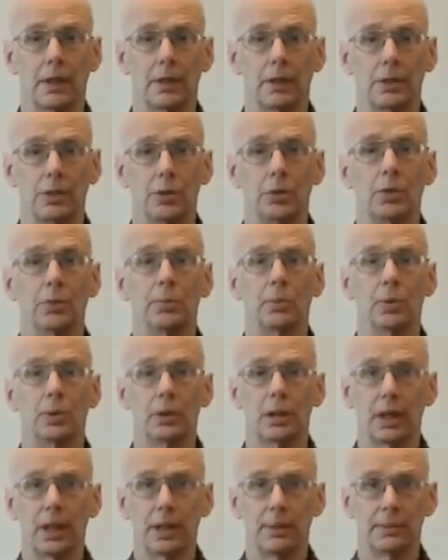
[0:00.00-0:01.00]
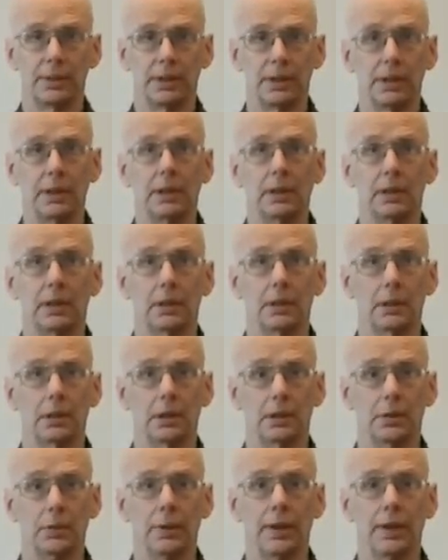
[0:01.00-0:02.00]
2 or more times a year,
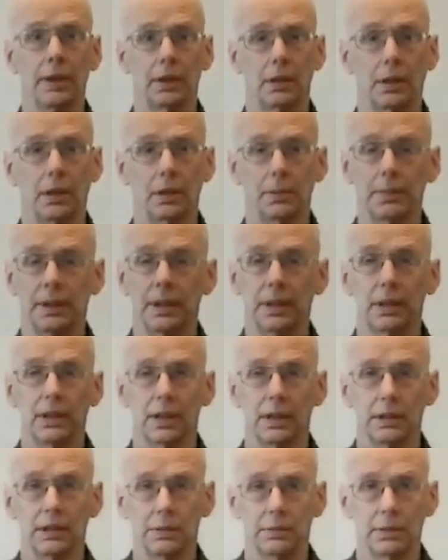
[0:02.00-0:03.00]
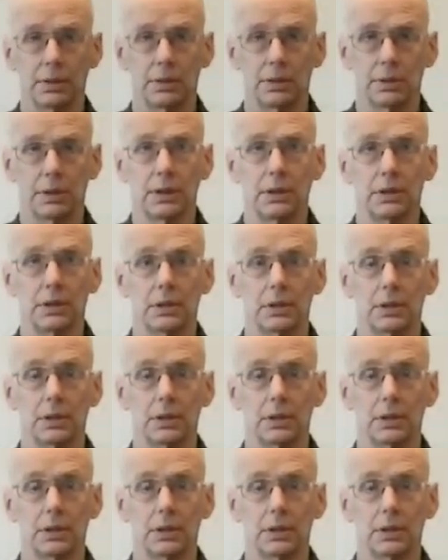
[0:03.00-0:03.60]
week-long meditation retreat.